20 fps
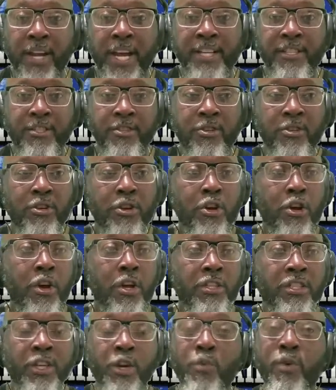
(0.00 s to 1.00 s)
next year,
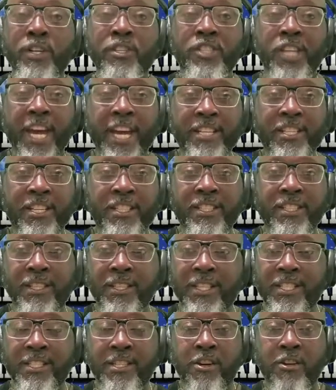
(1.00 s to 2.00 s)
see what changes
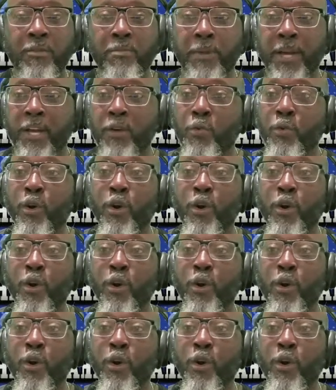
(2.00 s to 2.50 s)
he's going to be.